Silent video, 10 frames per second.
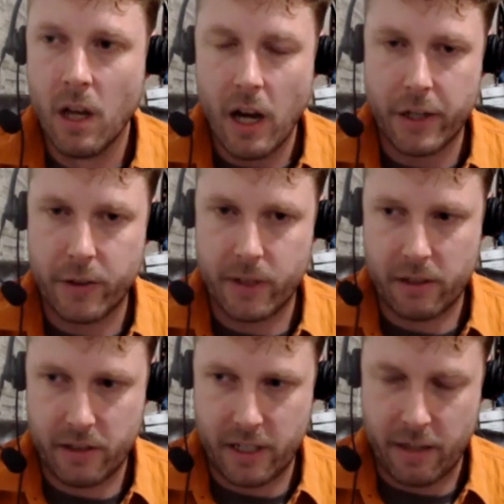
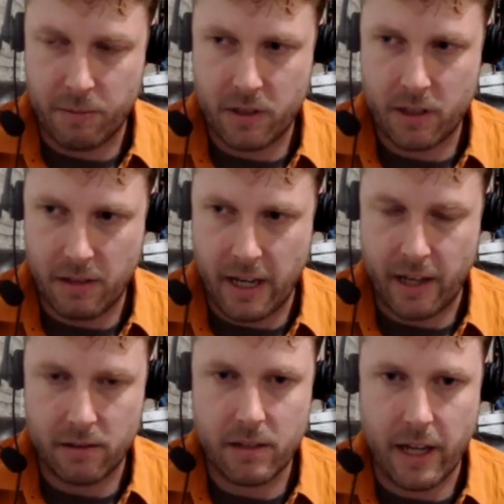hydroelectric dams that had
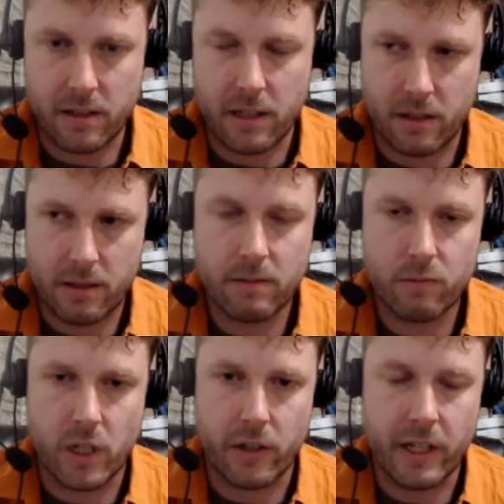excess
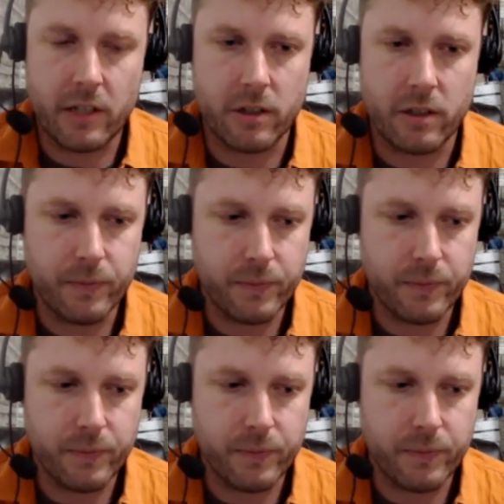generation.